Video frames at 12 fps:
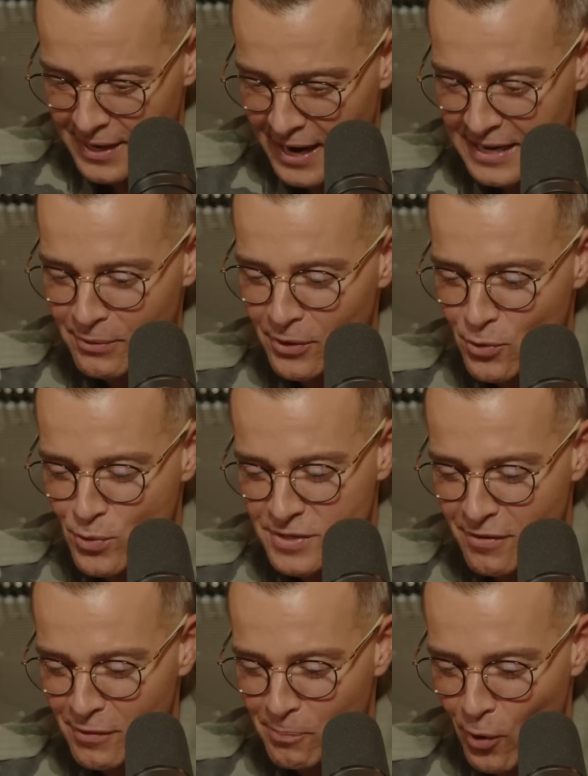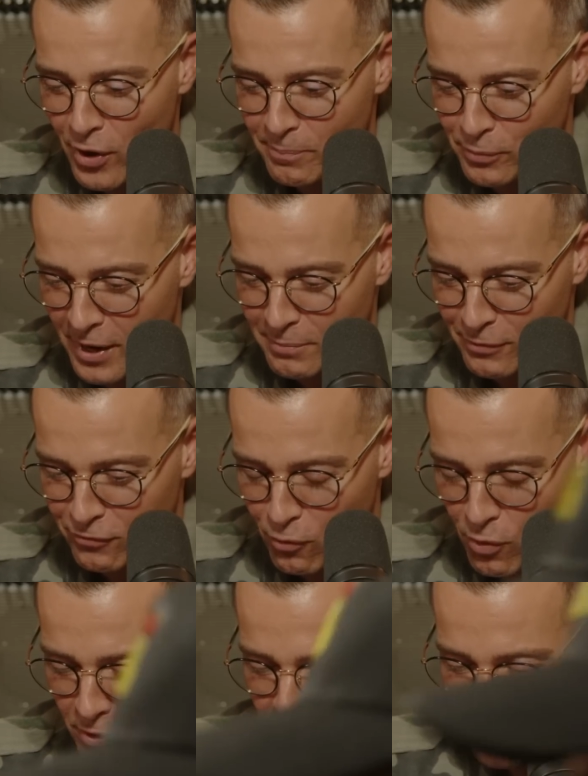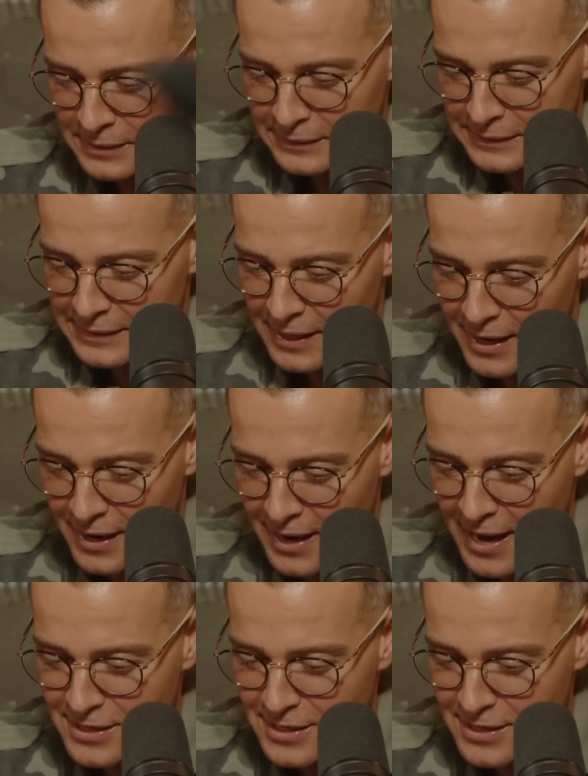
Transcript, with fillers: Anyone who has ever bought bread before uh,